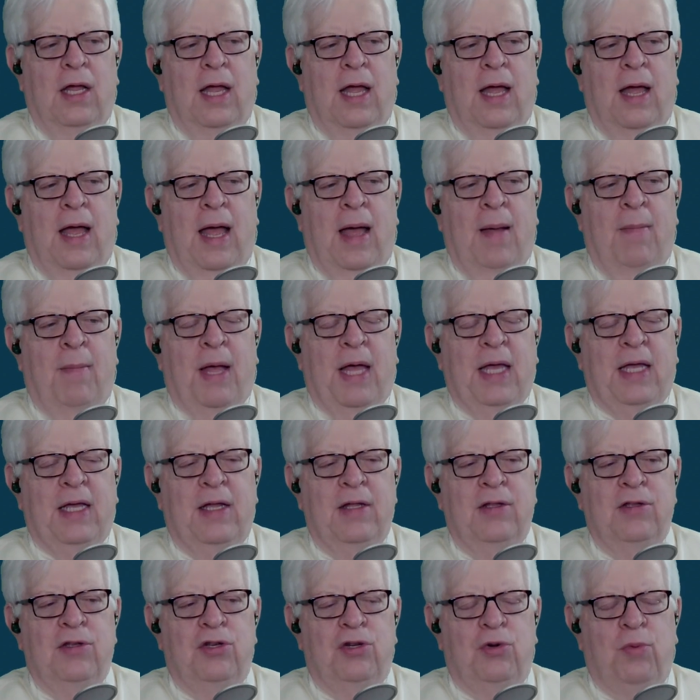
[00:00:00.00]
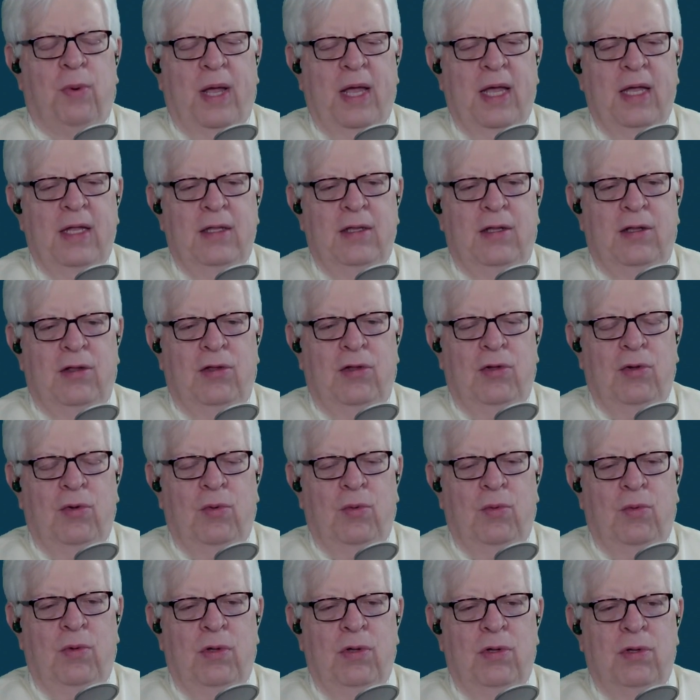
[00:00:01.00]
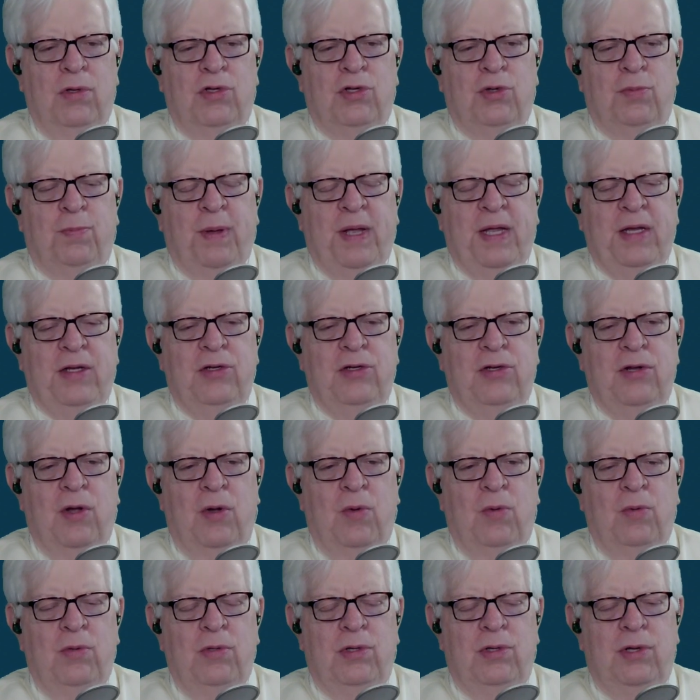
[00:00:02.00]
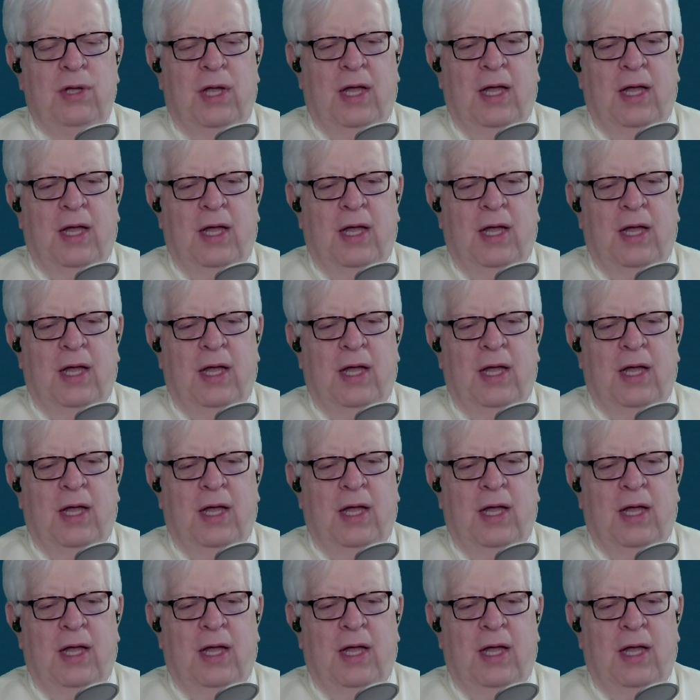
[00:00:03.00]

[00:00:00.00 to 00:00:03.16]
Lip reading: Am I constrained to speech zones?